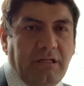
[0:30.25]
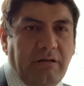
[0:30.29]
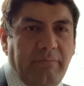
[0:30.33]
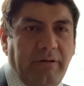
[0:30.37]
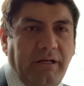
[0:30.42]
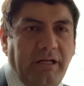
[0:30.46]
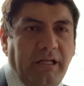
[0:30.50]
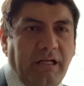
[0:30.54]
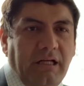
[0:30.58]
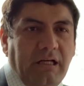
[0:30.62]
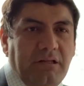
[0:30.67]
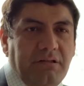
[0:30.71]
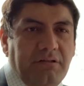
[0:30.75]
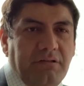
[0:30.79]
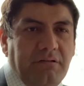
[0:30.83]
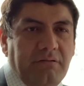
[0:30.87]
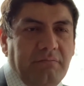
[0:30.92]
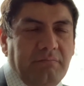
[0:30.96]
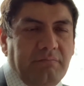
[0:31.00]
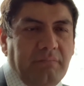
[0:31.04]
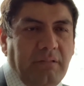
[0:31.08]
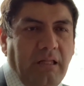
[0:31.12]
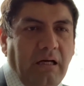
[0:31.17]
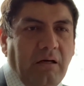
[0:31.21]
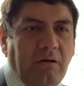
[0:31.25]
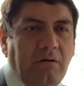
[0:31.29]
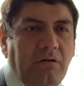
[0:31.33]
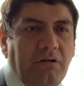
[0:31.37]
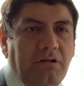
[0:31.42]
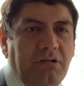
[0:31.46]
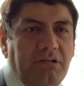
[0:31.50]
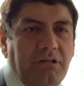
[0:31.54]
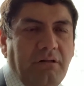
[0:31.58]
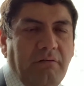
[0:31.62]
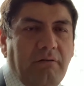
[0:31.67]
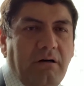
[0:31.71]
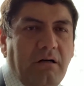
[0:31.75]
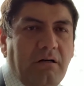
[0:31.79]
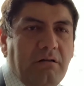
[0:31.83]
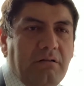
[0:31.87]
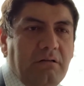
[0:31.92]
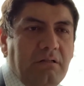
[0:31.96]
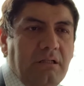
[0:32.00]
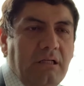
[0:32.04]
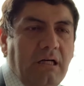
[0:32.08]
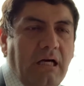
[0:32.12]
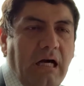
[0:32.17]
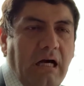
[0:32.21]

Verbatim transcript: Americas, and others about